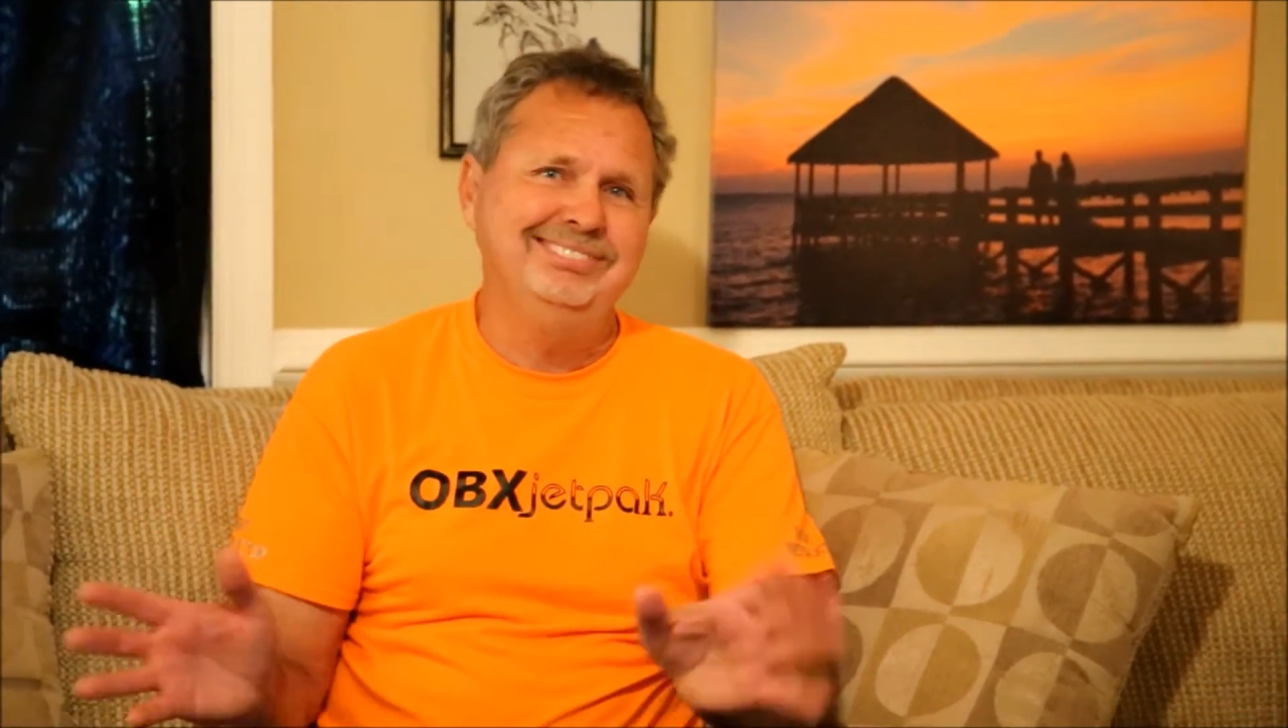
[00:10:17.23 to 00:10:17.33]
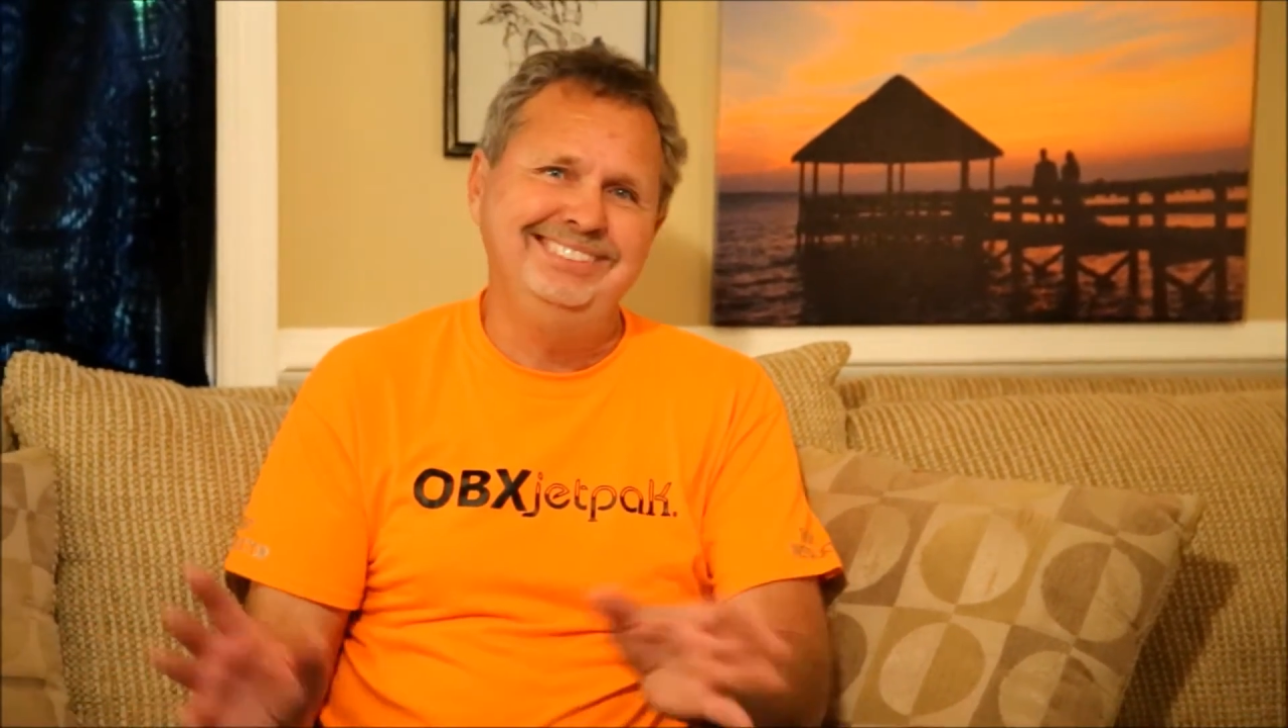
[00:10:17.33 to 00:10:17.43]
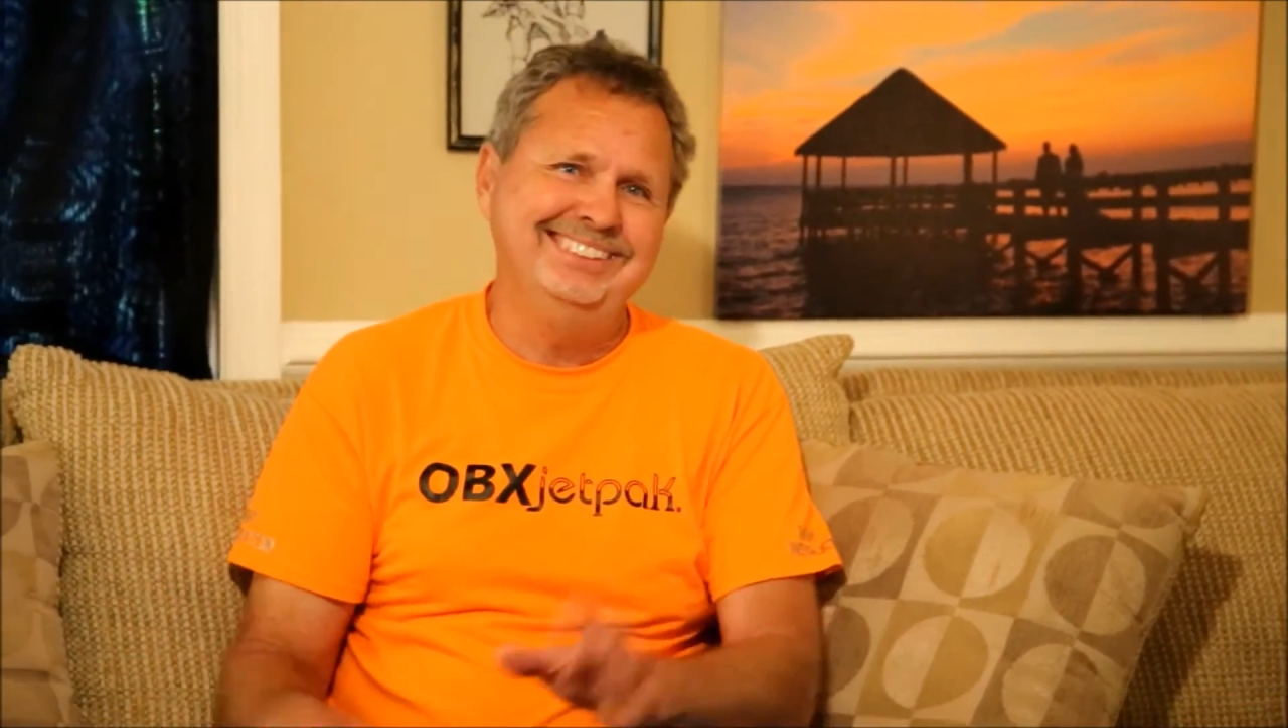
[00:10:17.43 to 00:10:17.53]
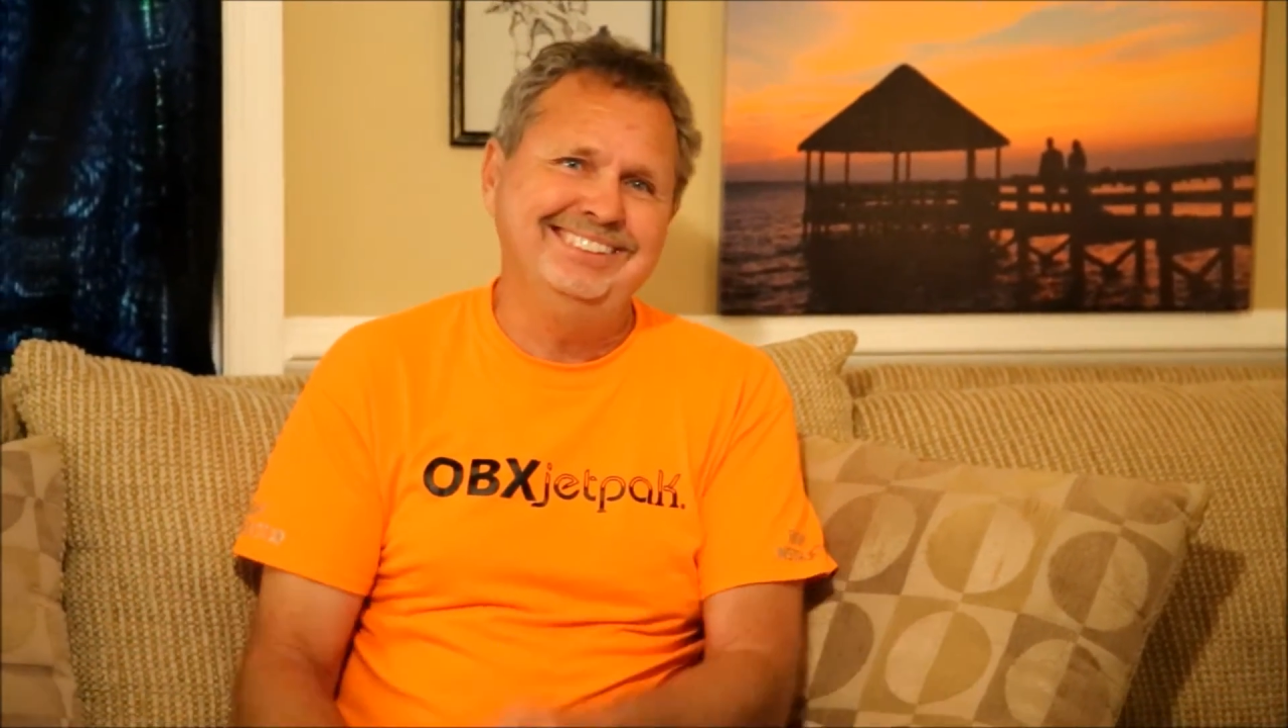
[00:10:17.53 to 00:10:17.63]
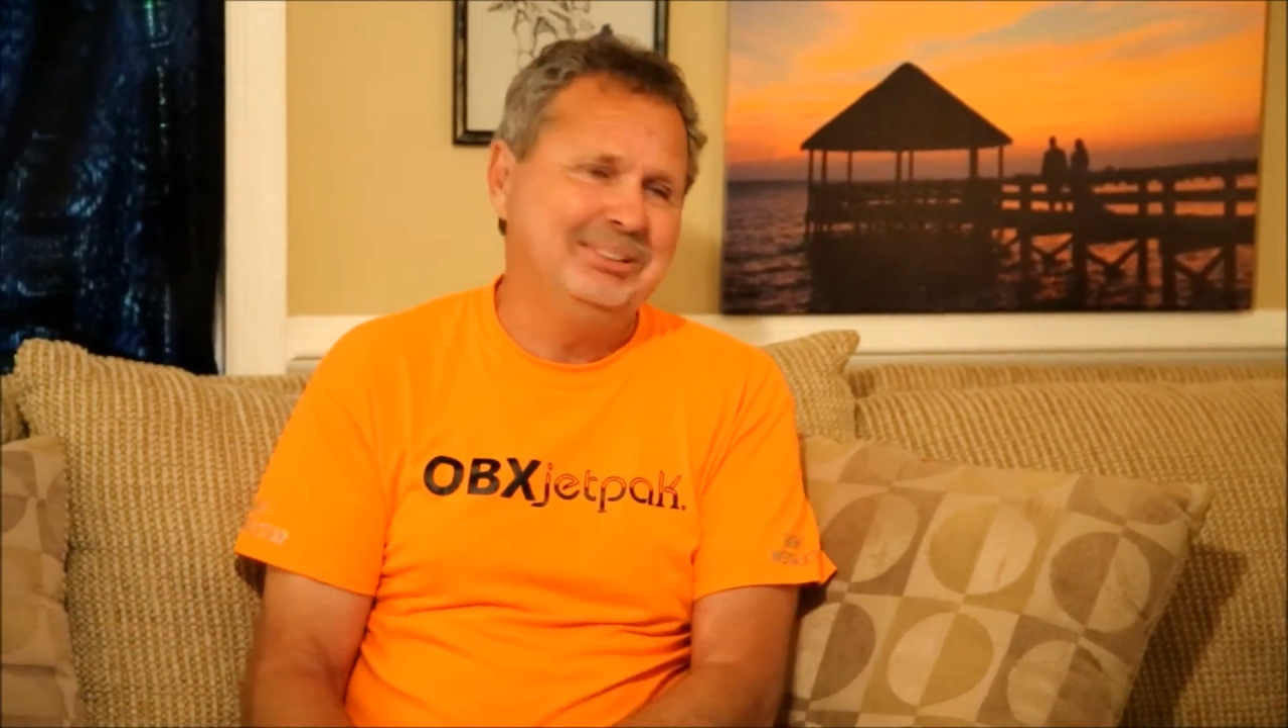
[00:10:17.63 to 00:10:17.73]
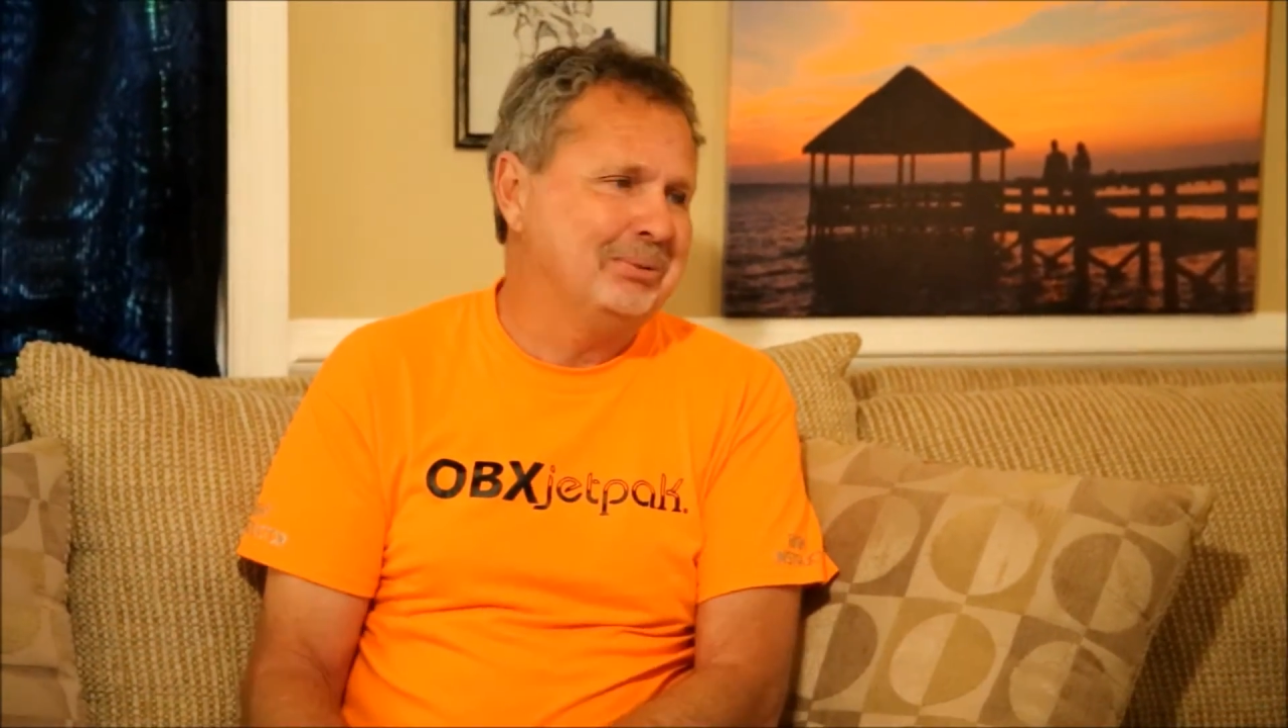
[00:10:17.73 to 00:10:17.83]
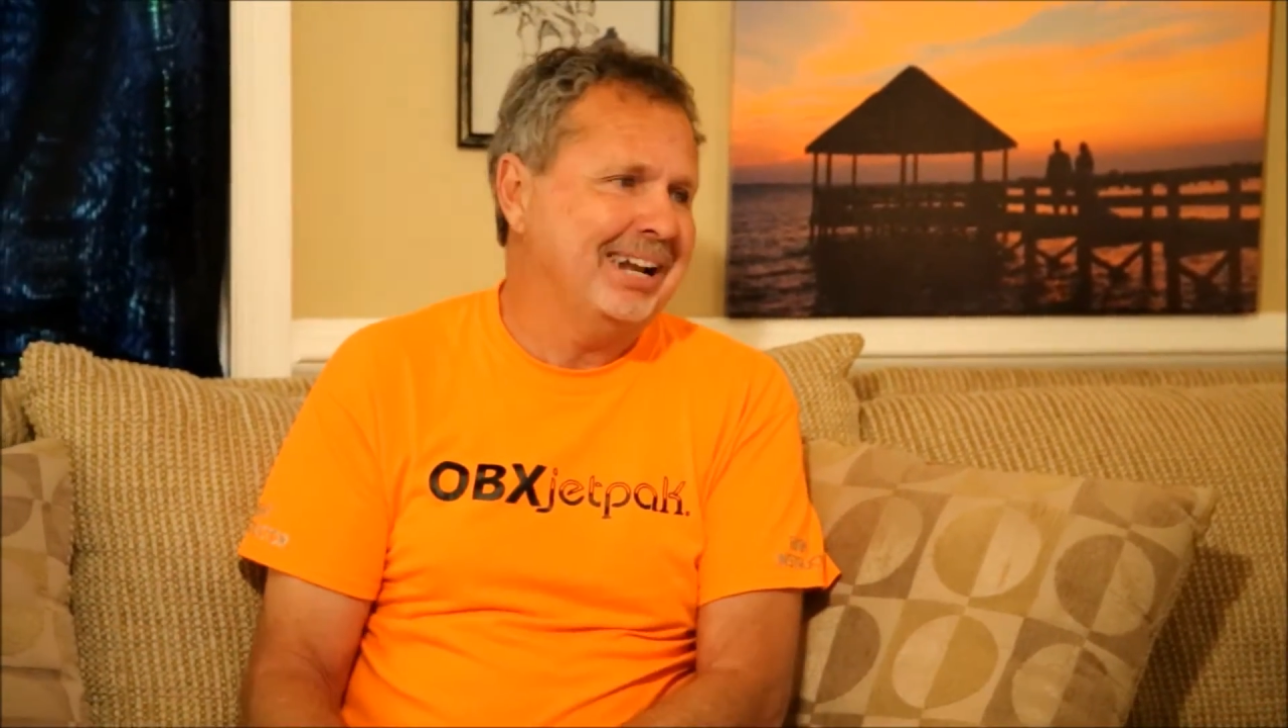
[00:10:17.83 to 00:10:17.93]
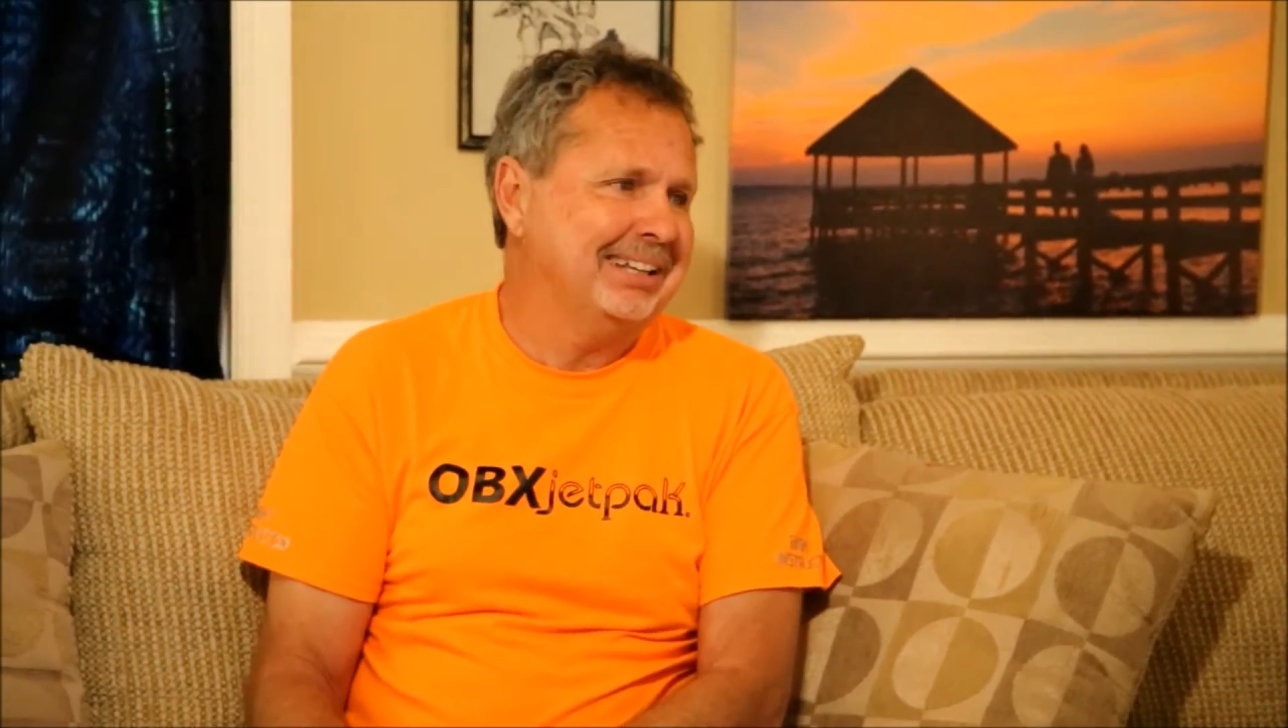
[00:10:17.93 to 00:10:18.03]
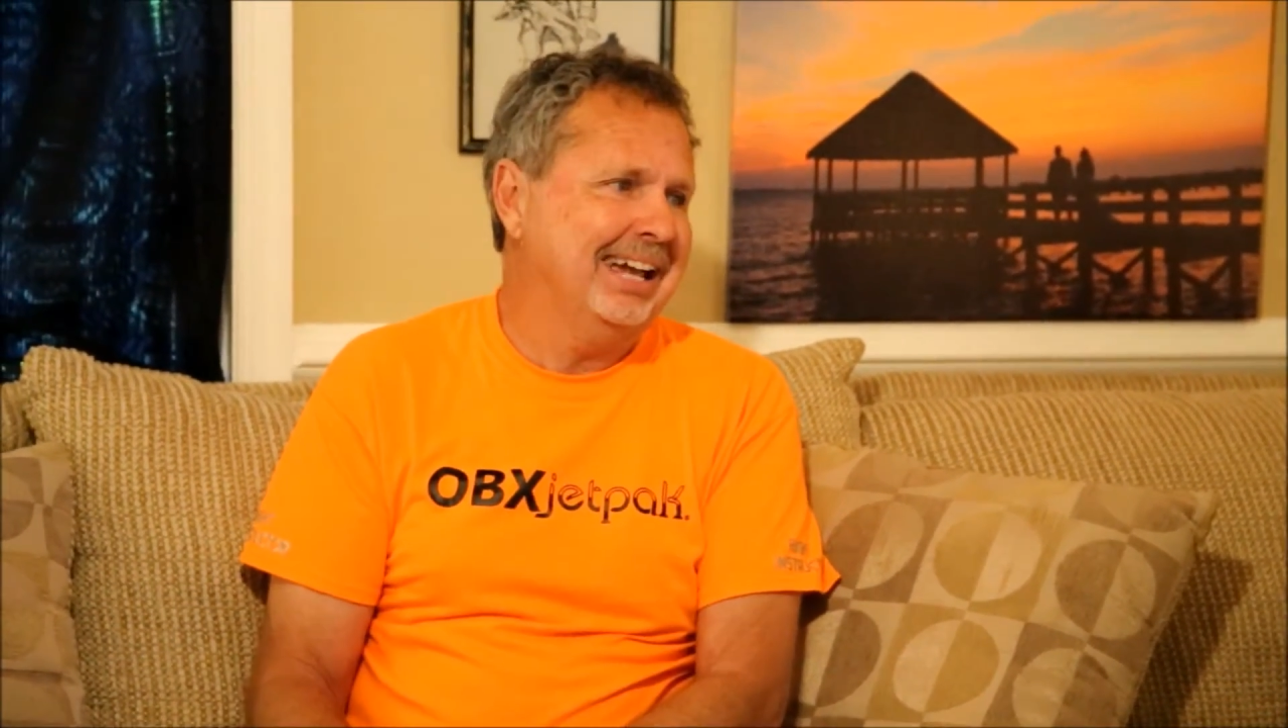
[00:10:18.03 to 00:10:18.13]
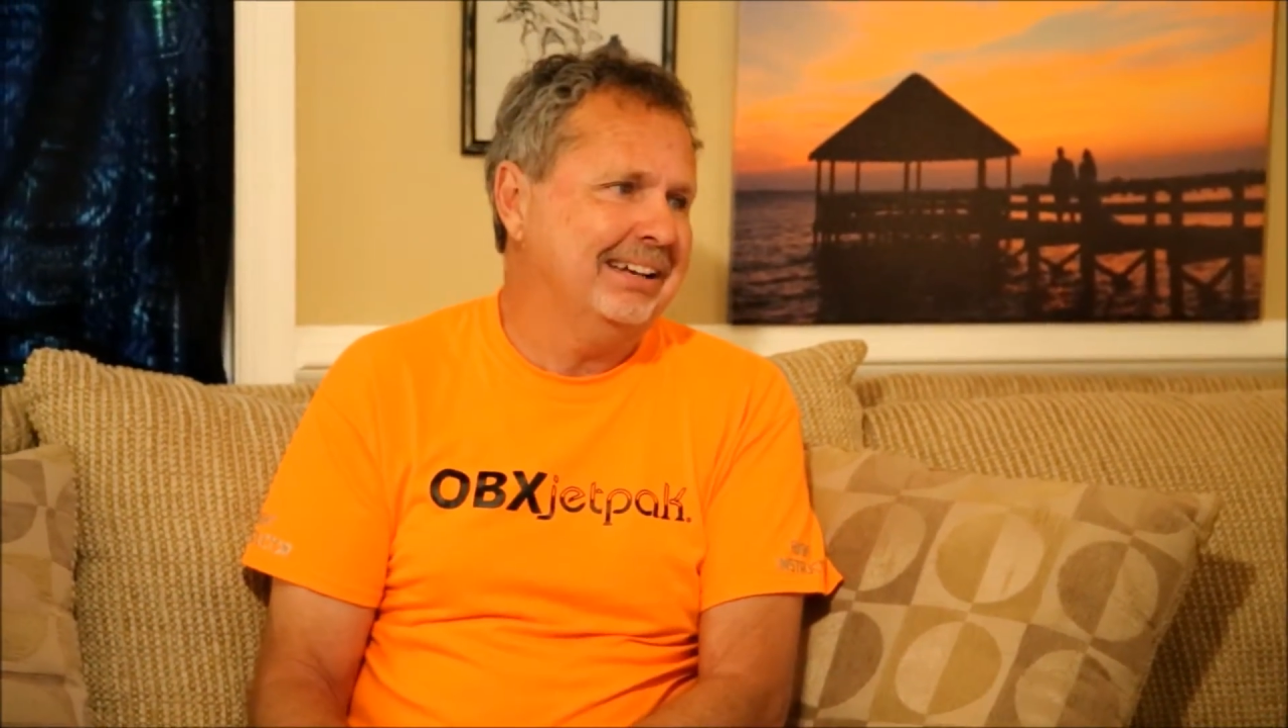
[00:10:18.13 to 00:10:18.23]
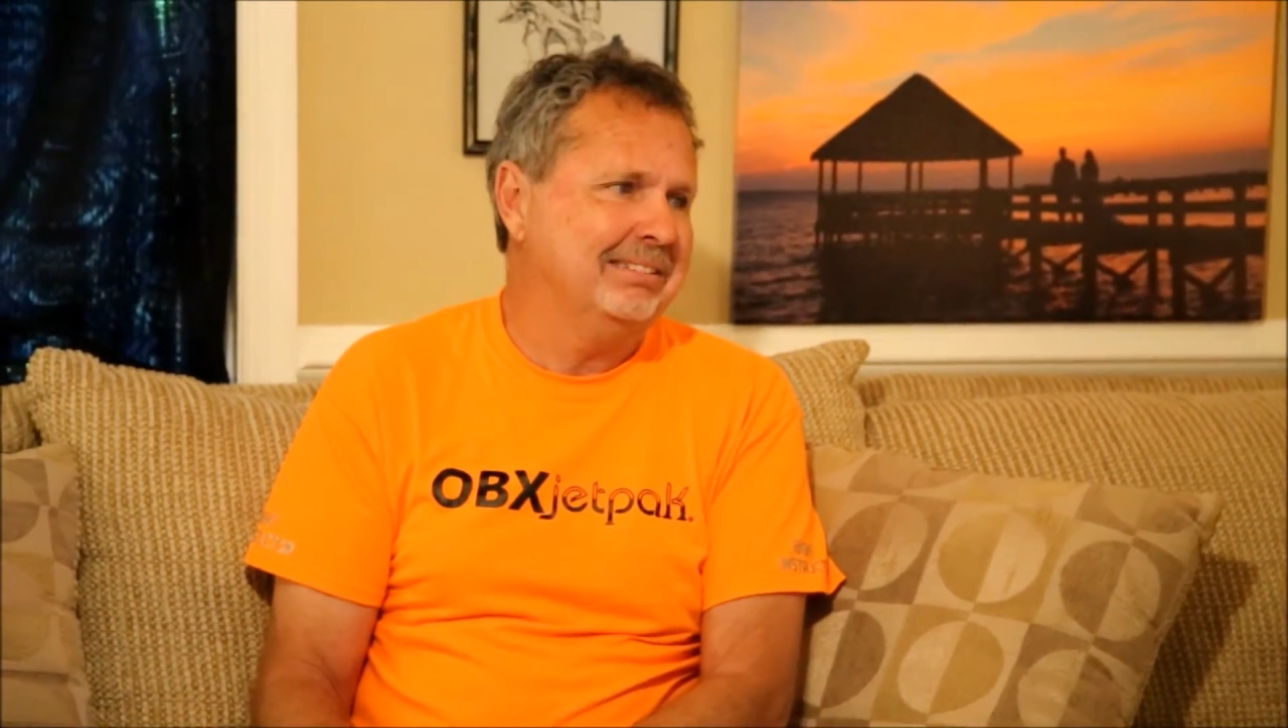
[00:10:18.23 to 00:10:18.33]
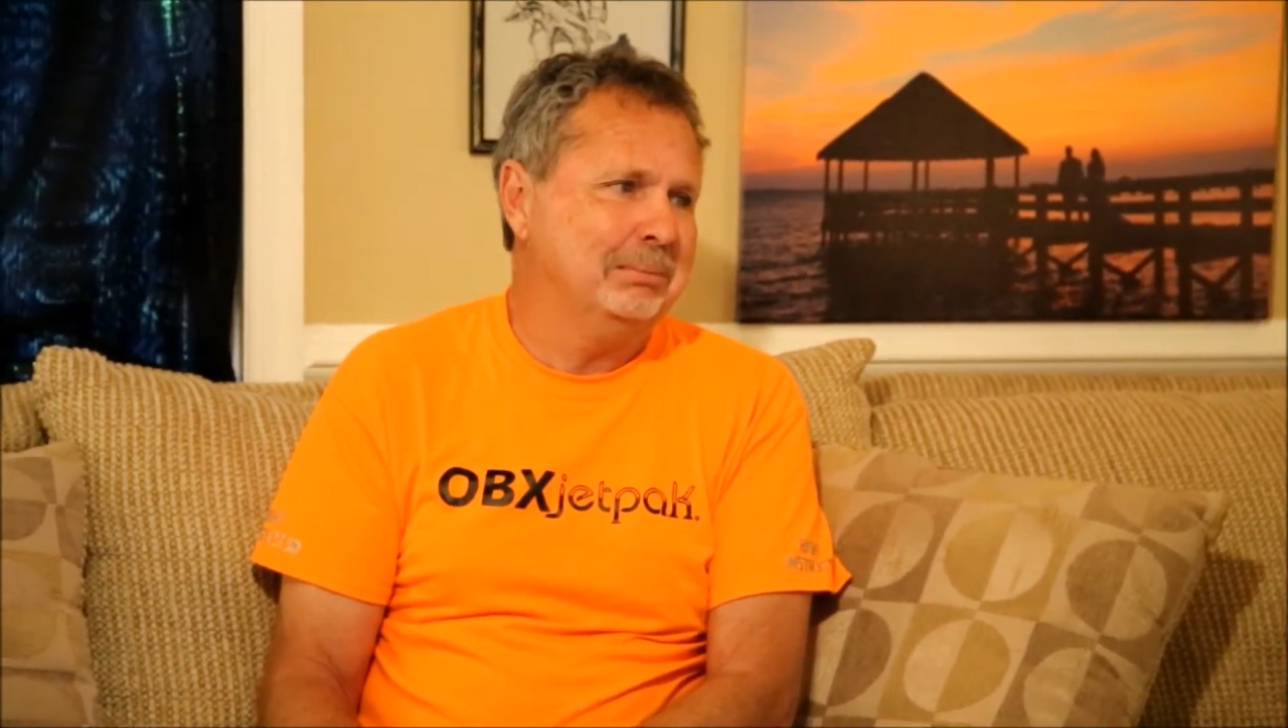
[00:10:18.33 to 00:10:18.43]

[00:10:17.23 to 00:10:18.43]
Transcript: recognize